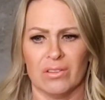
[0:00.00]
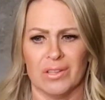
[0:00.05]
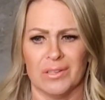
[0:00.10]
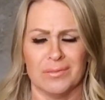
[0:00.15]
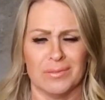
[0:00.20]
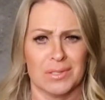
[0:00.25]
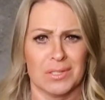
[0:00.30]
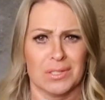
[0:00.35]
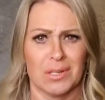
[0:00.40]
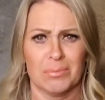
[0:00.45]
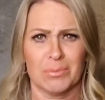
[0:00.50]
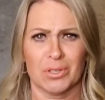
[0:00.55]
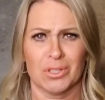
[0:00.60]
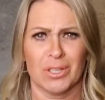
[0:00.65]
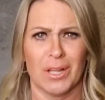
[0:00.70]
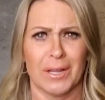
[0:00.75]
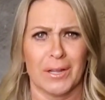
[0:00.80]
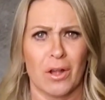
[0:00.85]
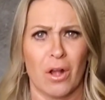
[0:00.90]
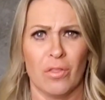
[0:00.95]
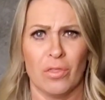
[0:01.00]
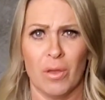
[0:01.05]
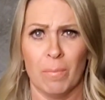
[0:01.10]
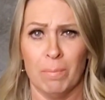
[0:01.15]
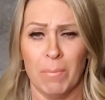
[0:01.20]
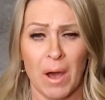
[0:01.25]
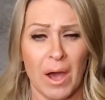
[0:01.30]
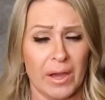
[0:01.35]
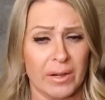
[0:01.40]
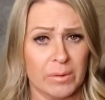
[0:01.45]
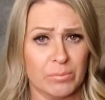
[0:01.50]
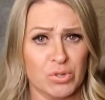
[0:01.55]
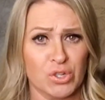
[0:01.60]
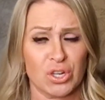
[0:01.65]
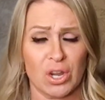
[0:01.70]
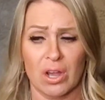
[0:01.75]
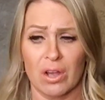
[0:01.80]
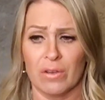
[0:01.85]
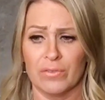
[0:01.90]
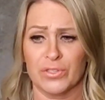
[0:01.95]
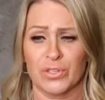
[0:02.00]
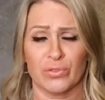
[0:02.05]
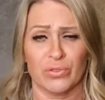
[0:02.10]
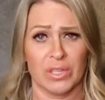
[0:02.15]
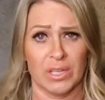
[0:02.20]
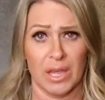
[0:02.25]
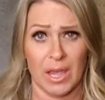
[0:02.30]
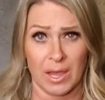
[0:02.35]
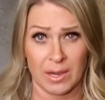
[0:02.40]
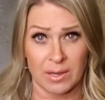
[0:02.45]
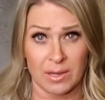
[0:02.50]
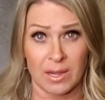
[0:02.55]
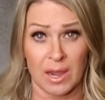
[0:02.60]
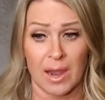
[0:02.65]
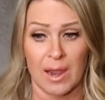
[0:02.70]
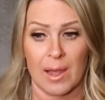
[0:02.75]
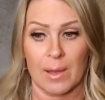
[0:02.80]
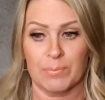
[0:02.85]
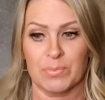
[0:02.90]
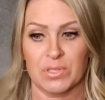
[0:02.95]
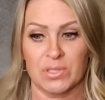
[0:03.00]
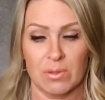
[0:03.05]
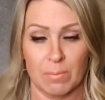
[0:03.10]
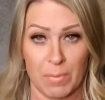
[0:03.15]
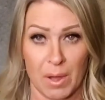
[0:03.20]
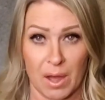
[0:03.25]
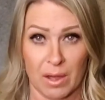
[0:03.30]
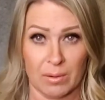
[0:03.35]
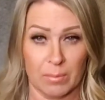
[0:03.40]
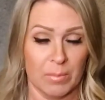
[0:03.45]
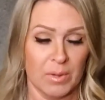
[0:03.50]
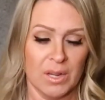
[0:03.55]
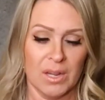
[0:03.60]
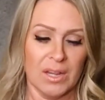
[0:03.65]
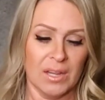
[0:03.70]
and some are like on the bottom shelves or the end caps in the bottom.